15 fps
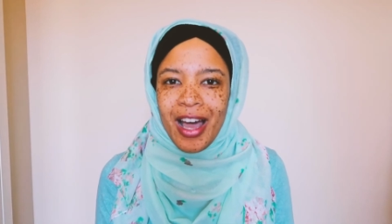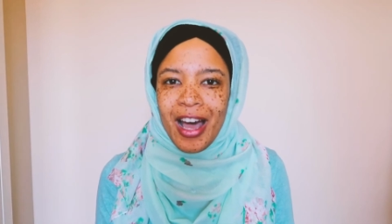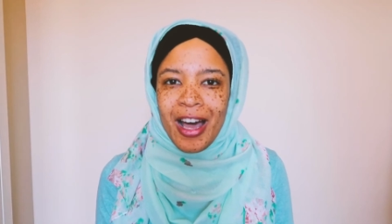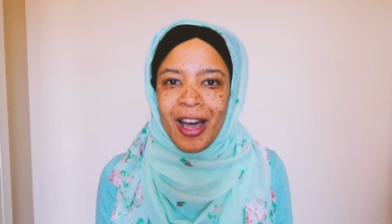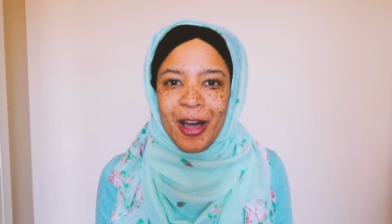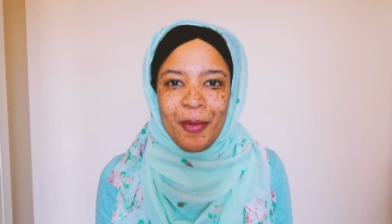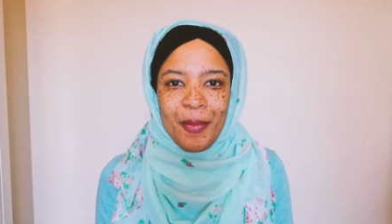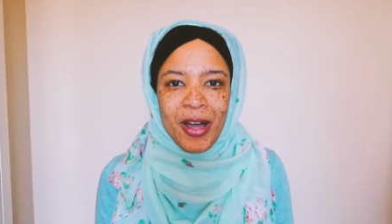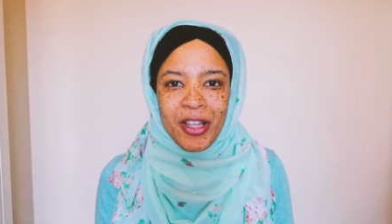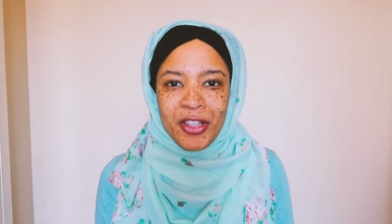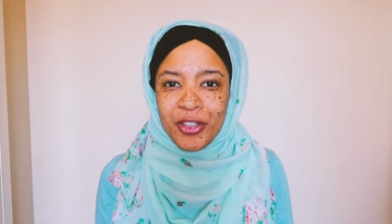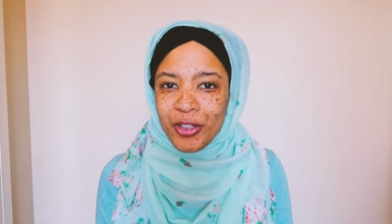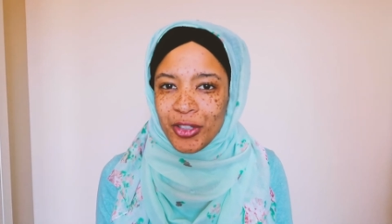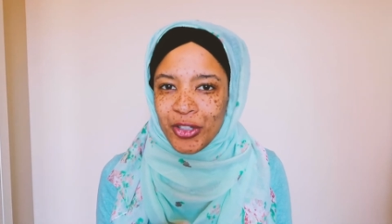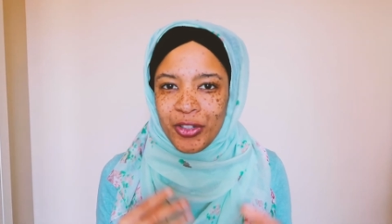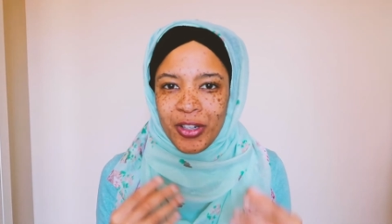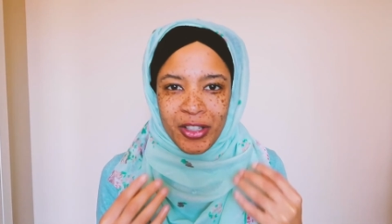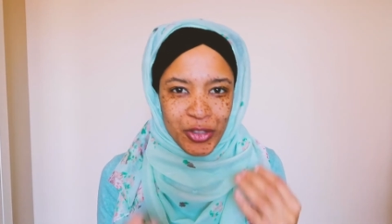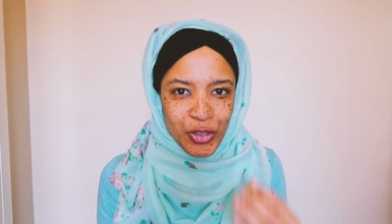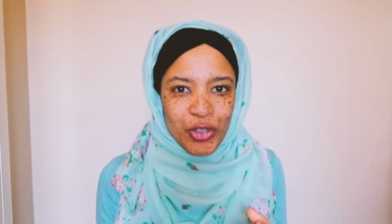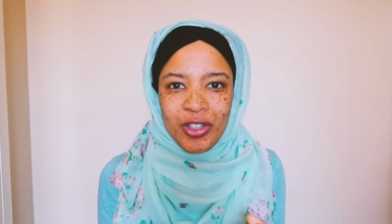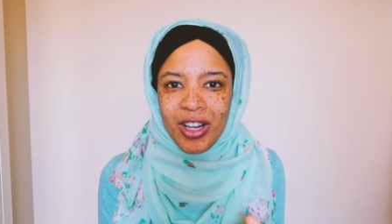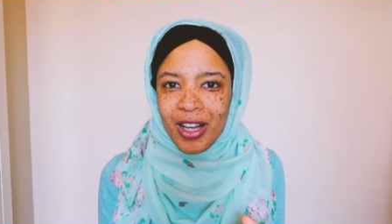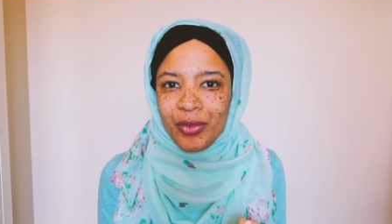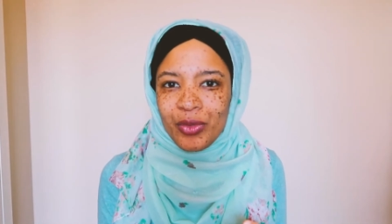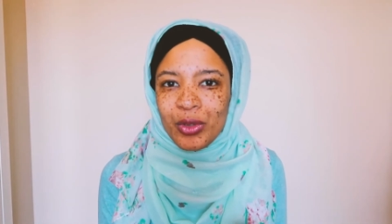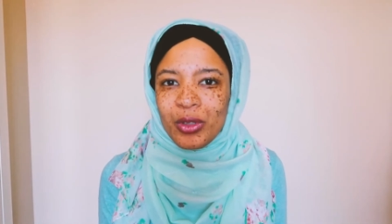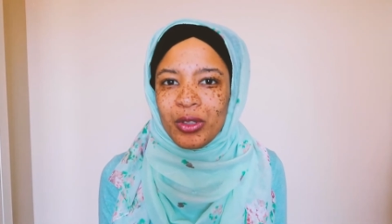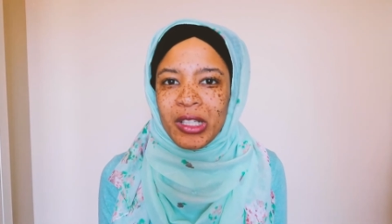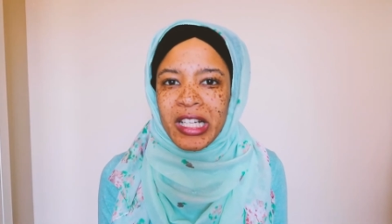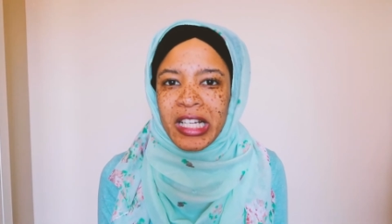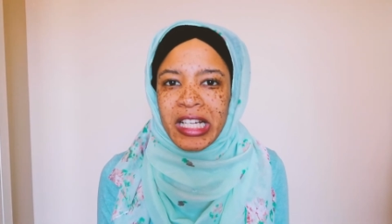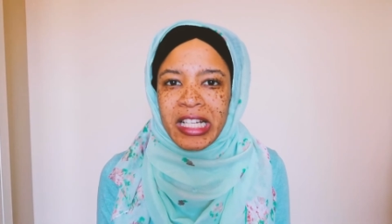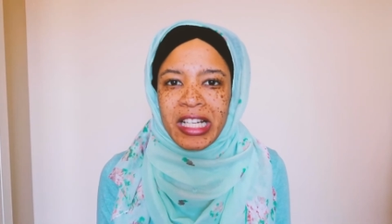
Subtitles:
and you're trying to travel,